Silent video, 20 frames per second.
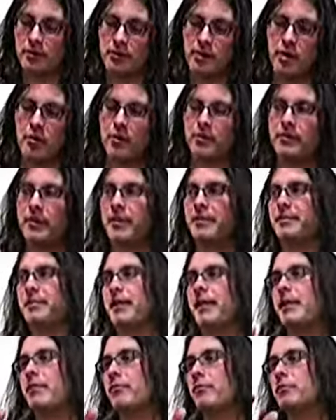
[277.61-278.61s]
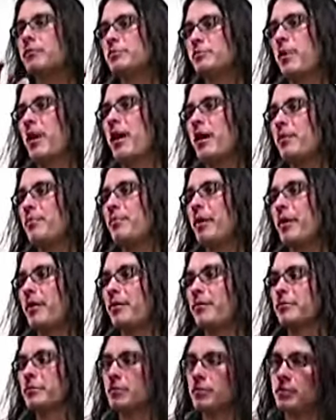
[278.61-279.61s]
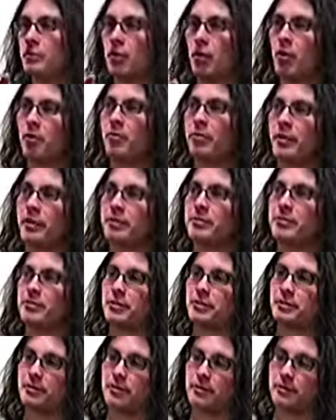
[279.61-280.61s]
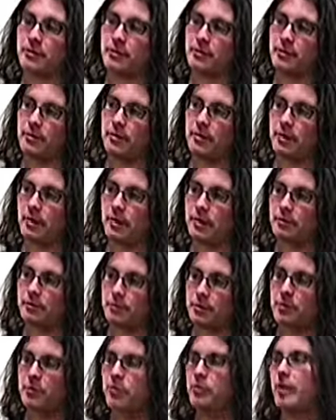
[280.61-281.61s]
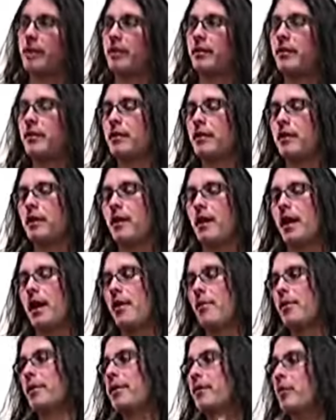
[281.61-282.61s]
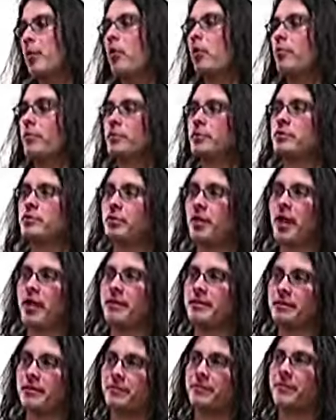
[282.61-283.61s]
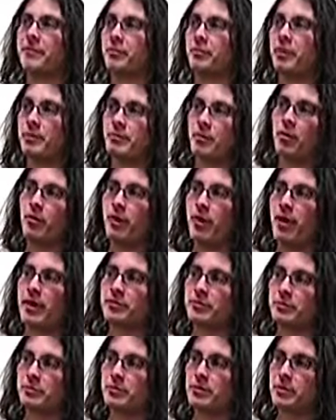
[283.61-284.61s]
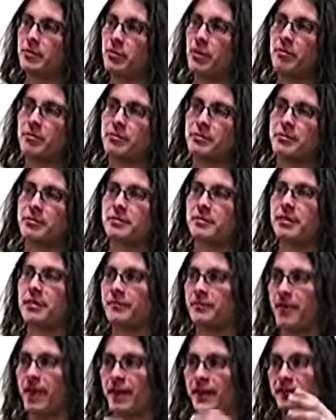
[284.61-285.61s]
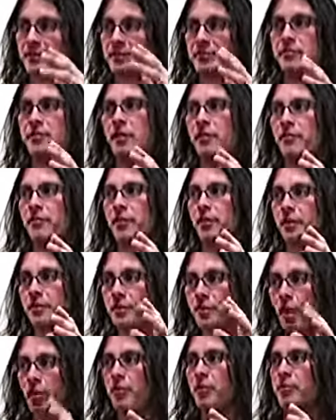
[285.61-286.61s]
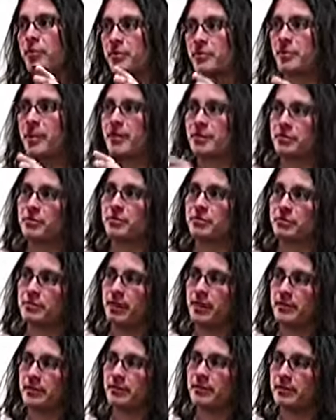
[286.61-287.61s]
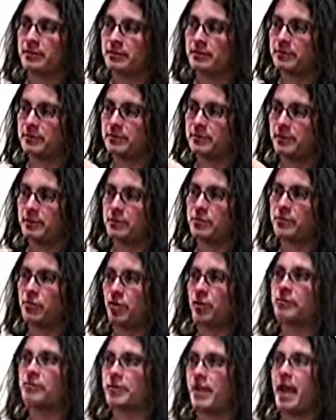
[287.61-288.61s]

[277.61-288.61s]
that they respond better to a lower pitched tuning, I want to go home and try different Remo heads with the drums to see if I can discover another potential that these drums